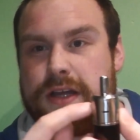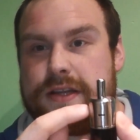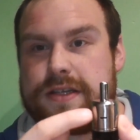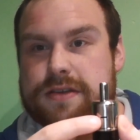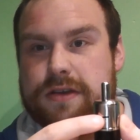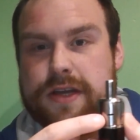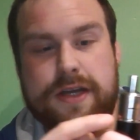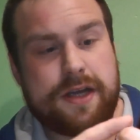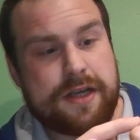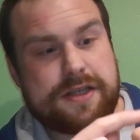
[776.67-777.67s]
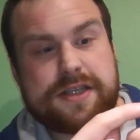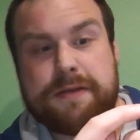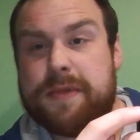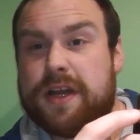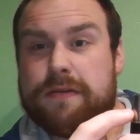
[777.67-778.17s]
just
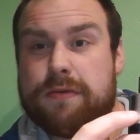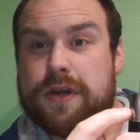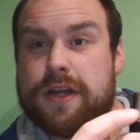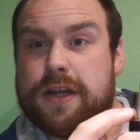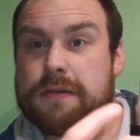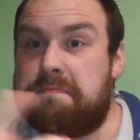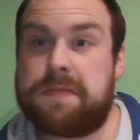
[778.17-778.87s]
give me another one here.